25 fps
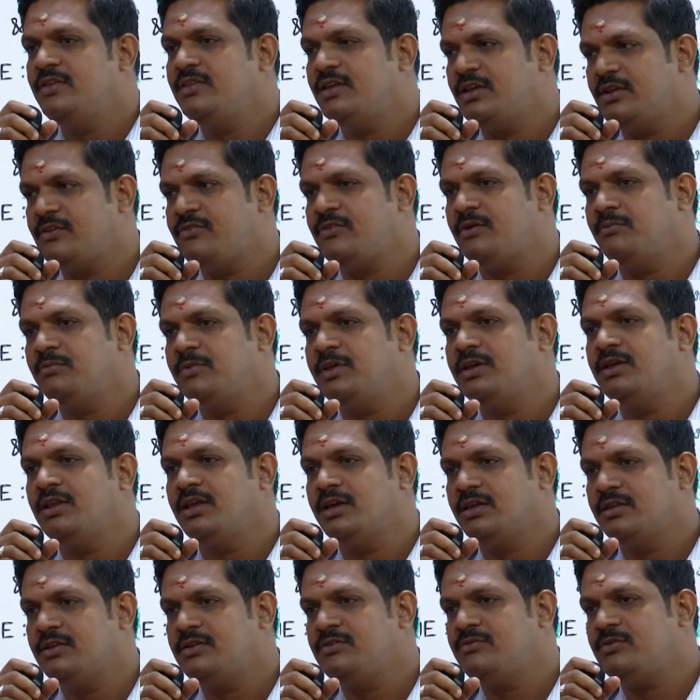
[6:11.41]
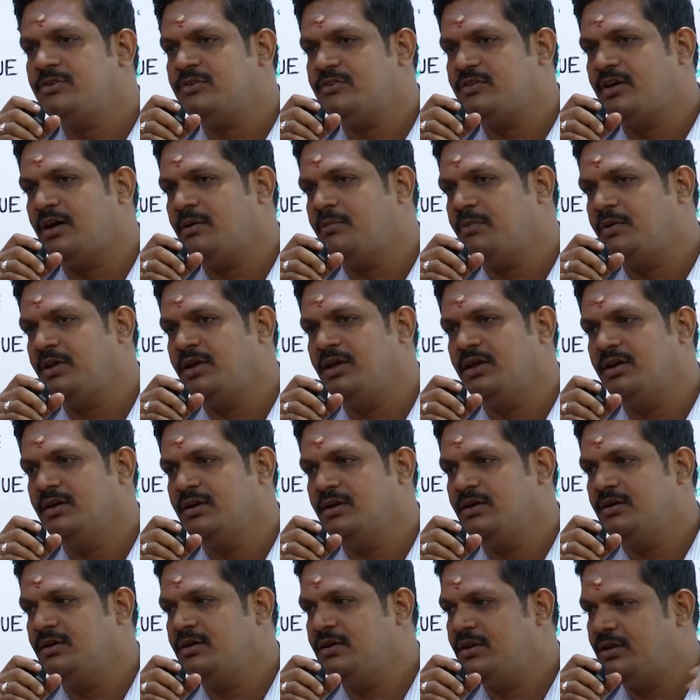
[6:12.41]
there is something like this which is happening
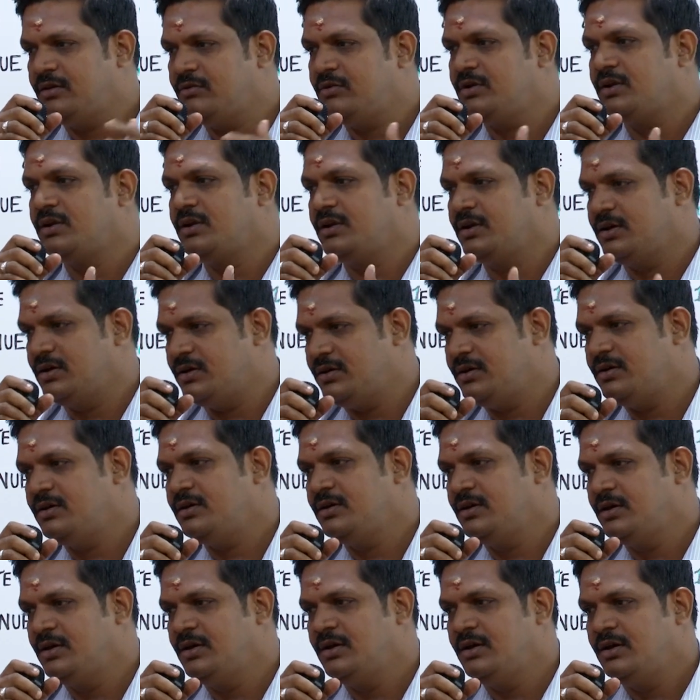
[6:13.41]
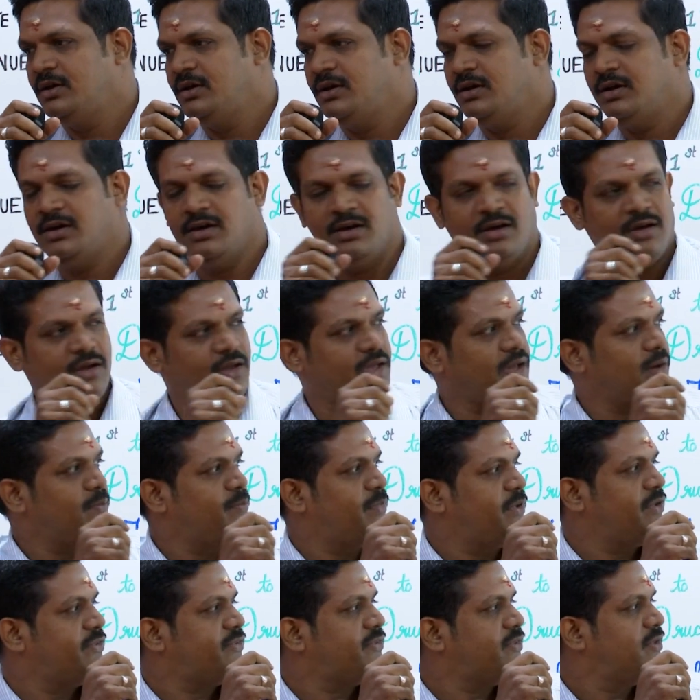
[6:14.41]
in our
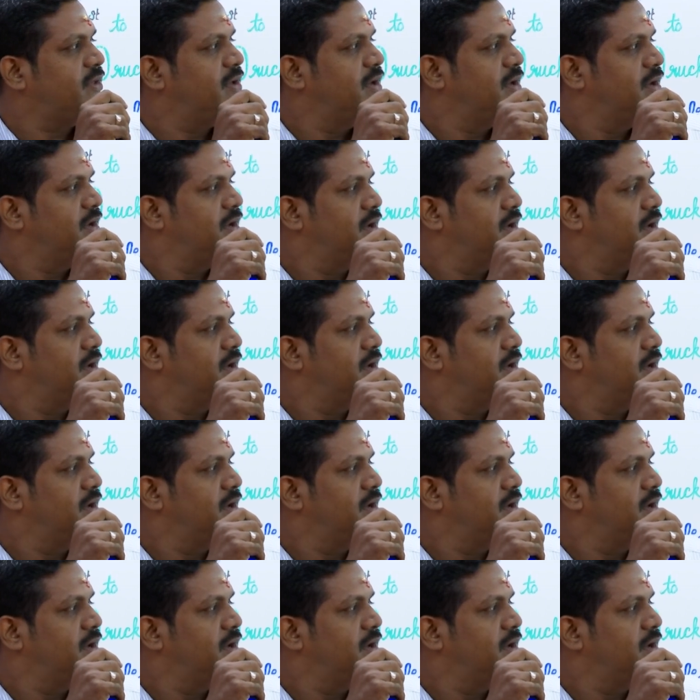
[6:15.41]
campus.